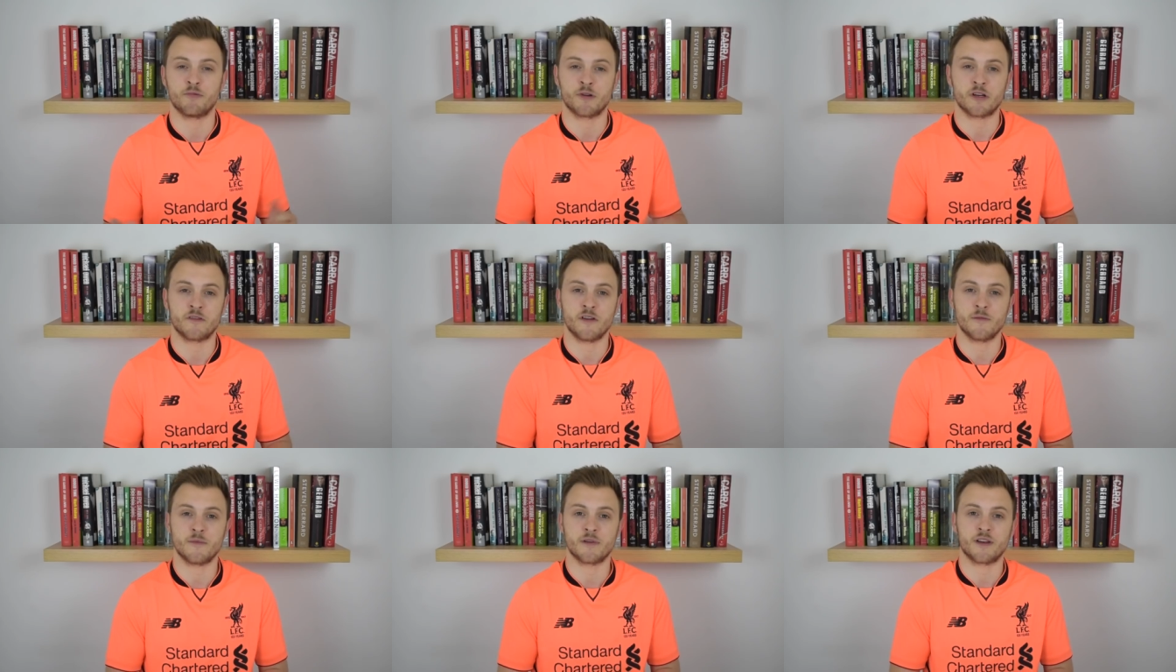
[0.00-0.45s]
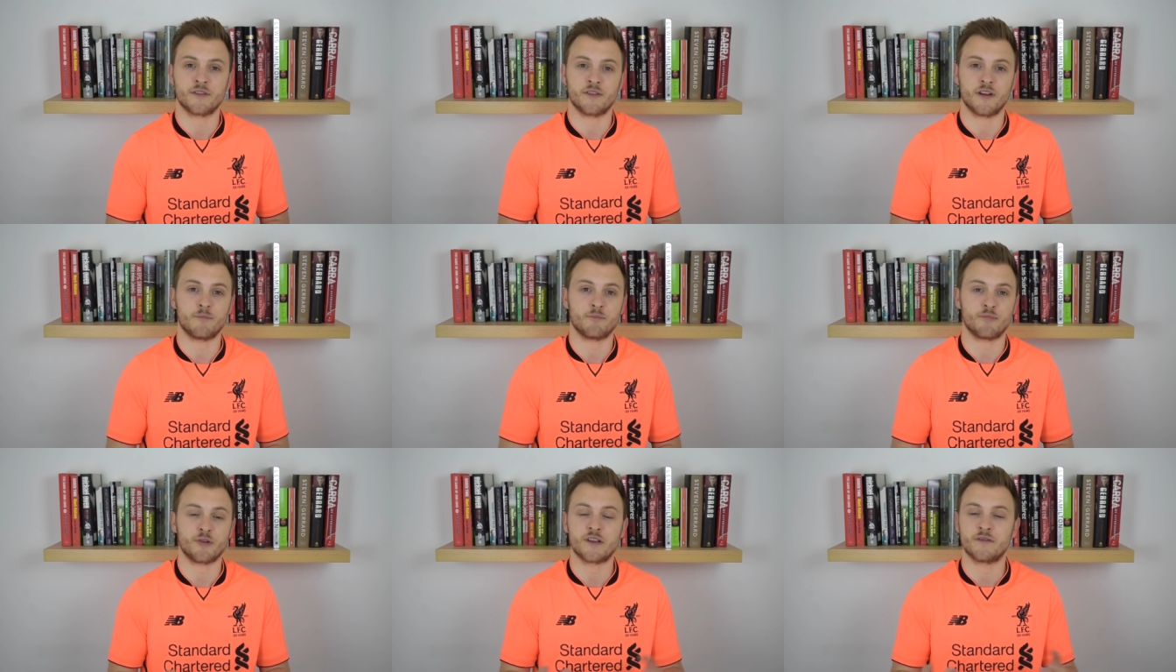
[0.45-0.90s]
preview because
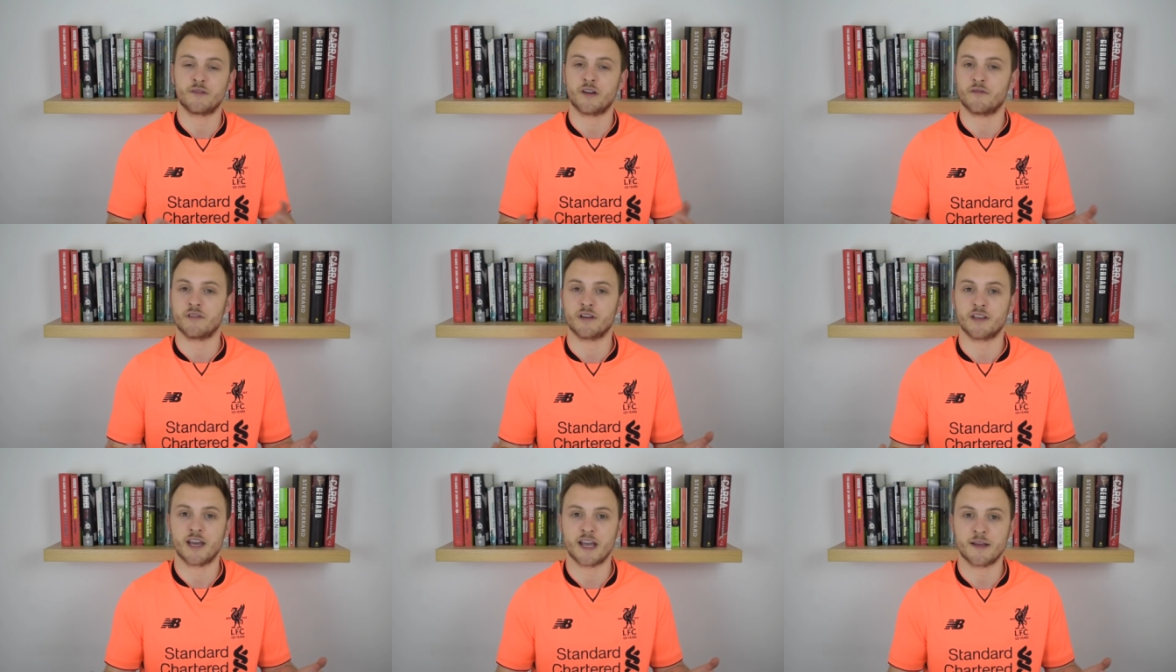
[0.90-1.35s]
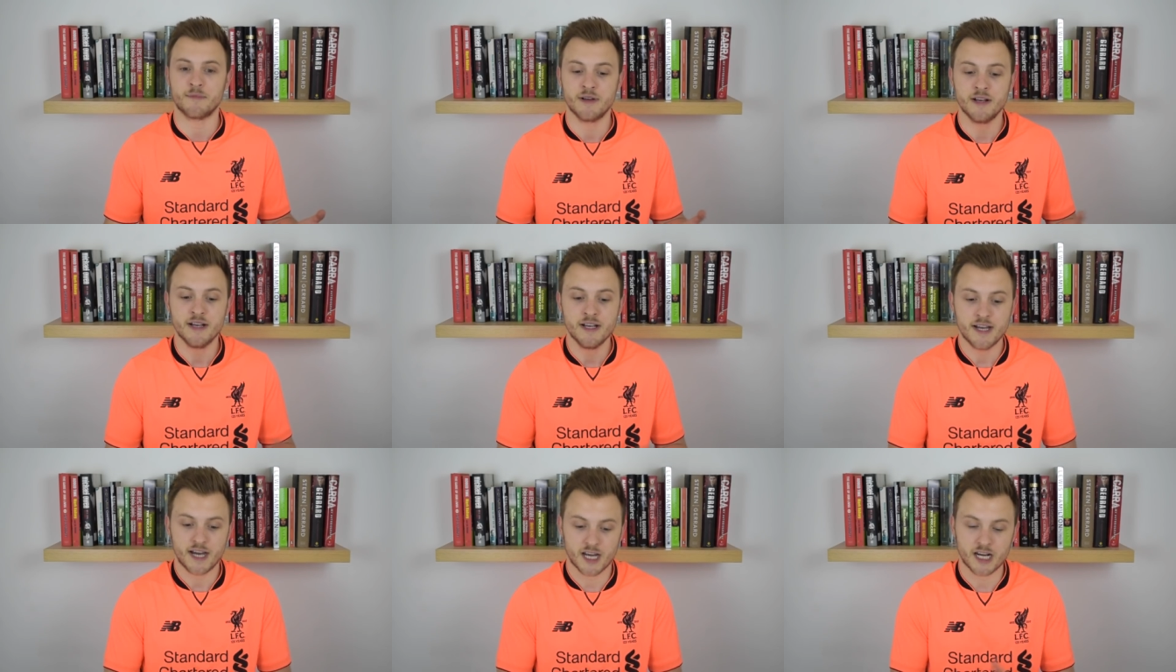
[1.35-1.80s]
I preview every game
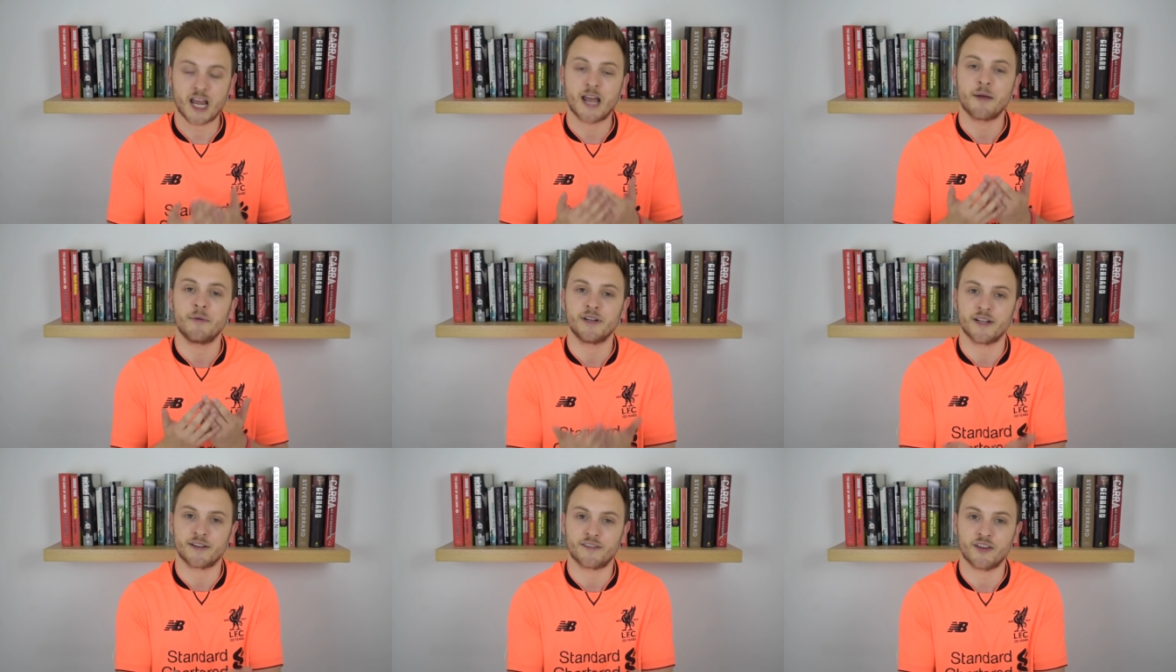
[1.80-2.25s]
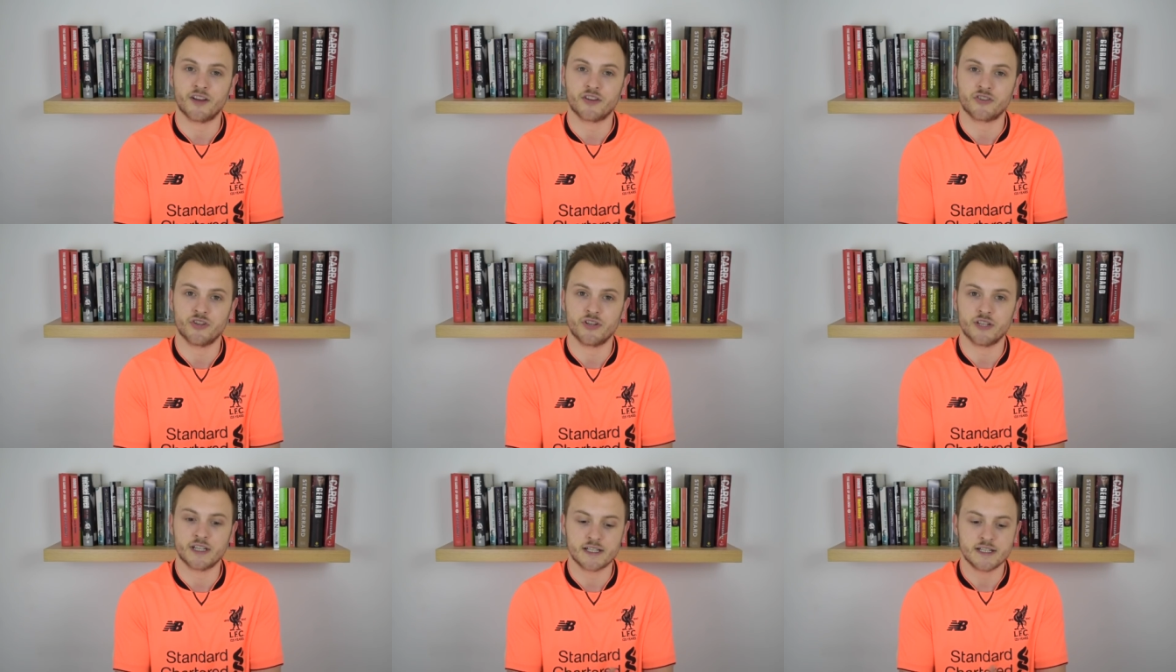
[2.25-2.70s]
and I'm going to
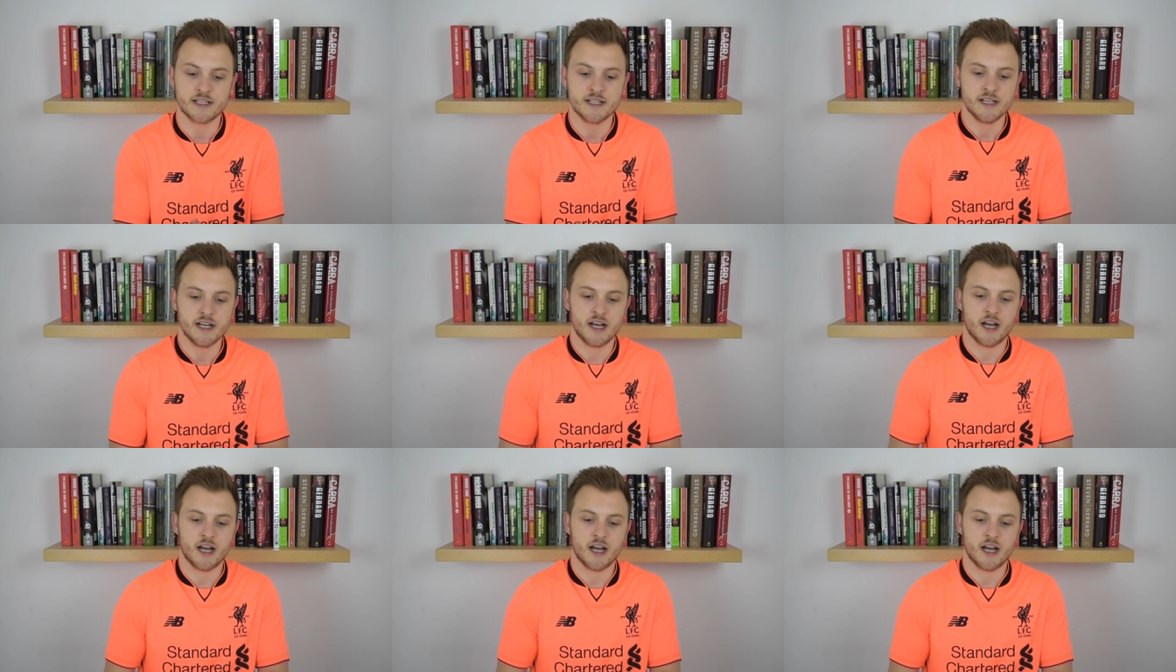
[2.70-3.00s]
touch on it.